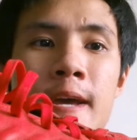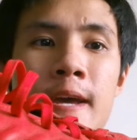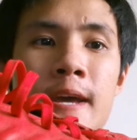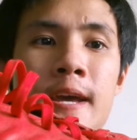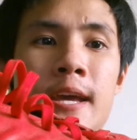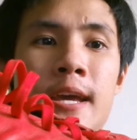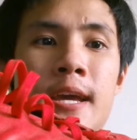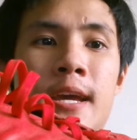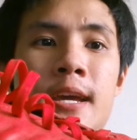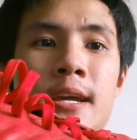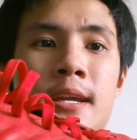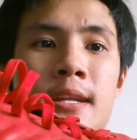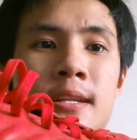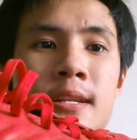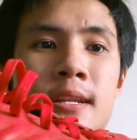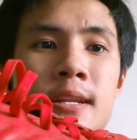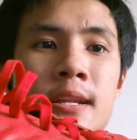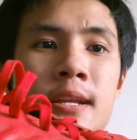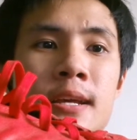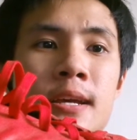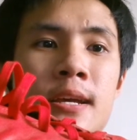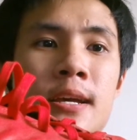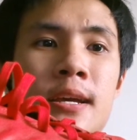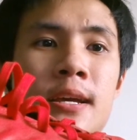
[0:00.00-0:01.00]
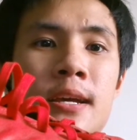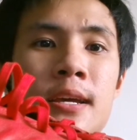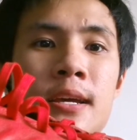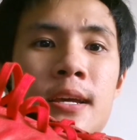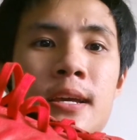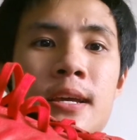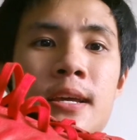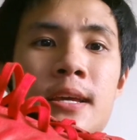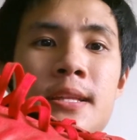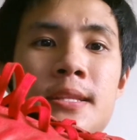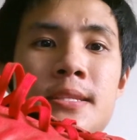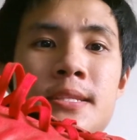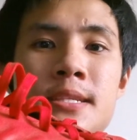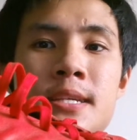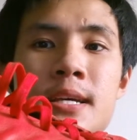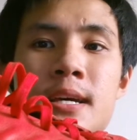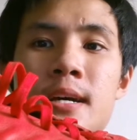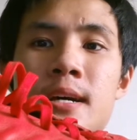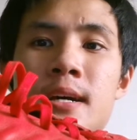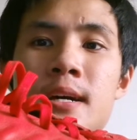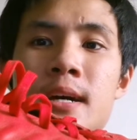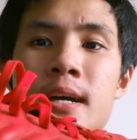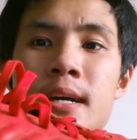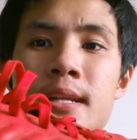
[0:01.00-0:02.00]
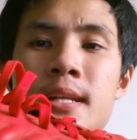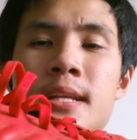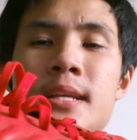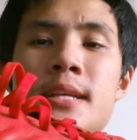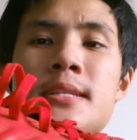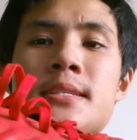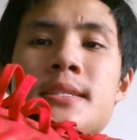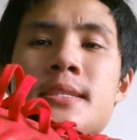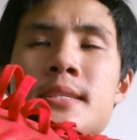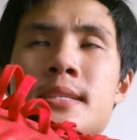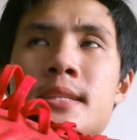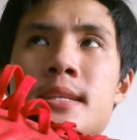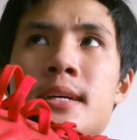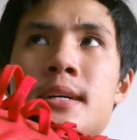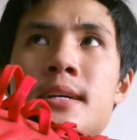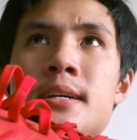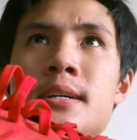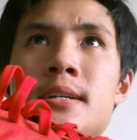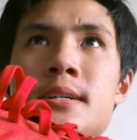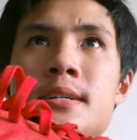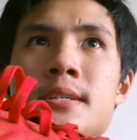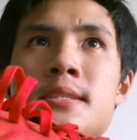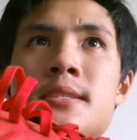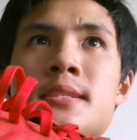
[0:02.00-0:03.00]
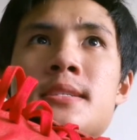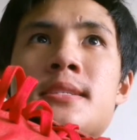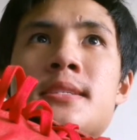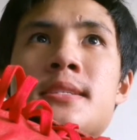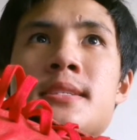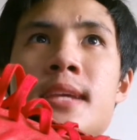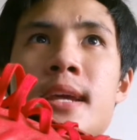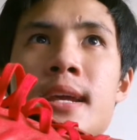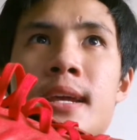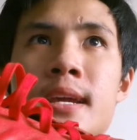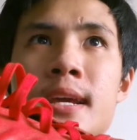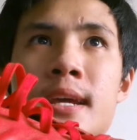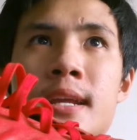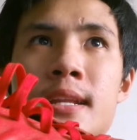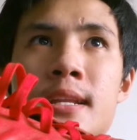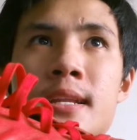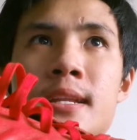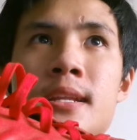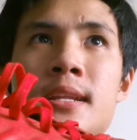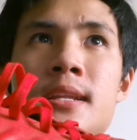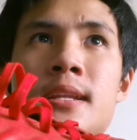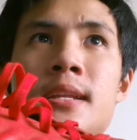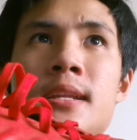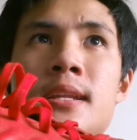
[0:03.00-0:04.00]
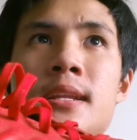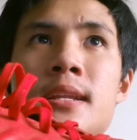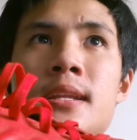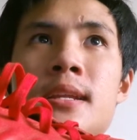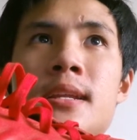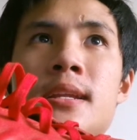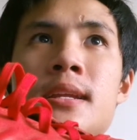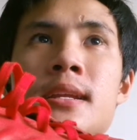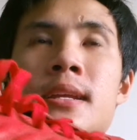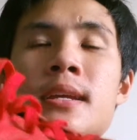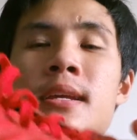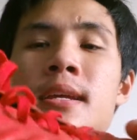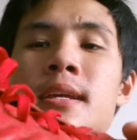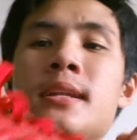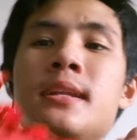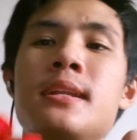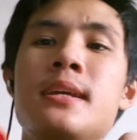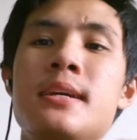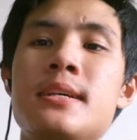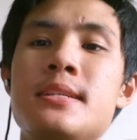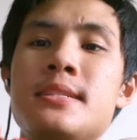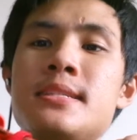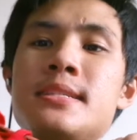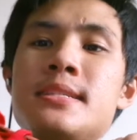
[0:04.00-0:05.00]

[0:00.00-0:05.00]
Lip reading: and it's I think it's the second tier,